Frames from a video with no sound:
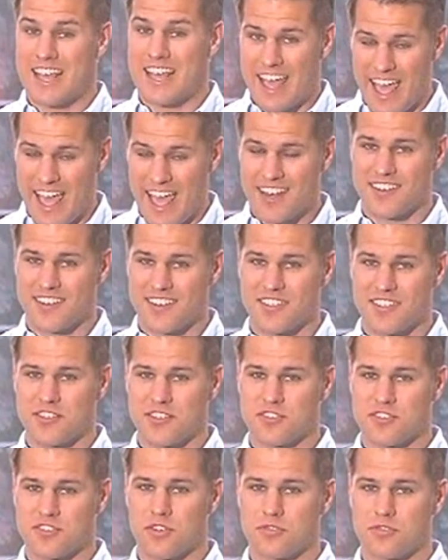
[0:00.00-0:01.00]
and into these
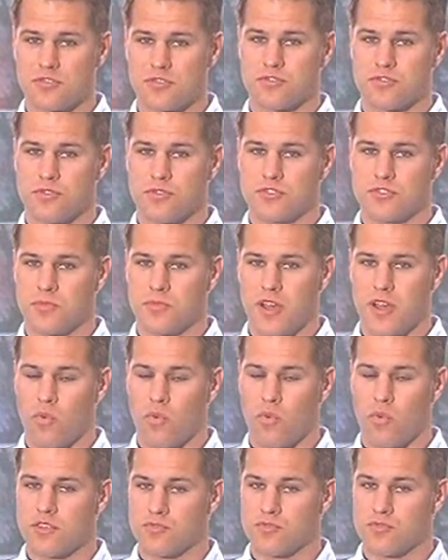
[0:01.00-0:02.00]
search crews about
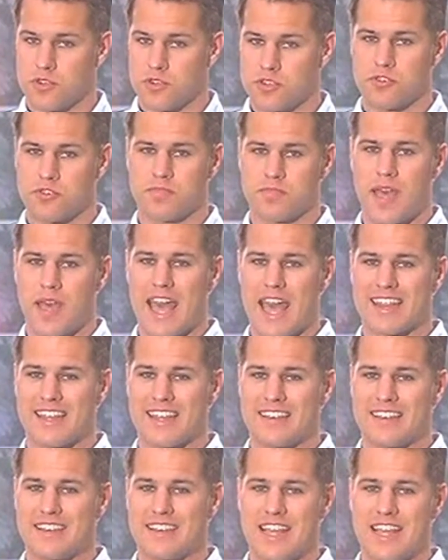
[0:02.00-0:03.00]
whether Richard Matt
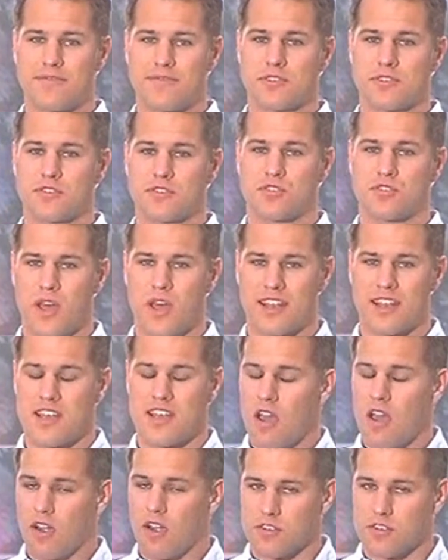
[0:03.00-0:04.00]
and David Sweat
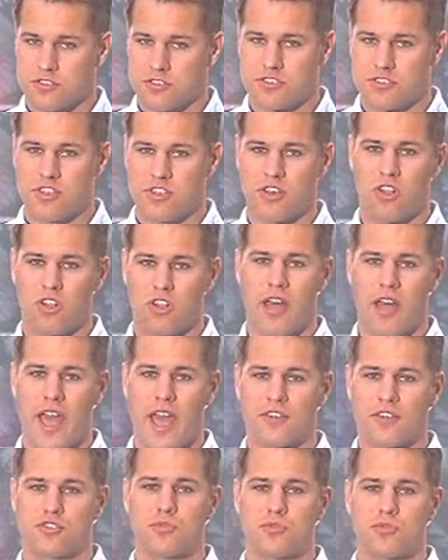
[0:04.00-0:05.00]
are still
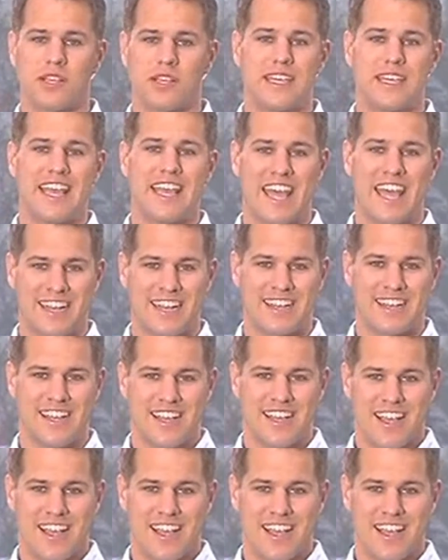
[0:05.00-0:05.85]
actually in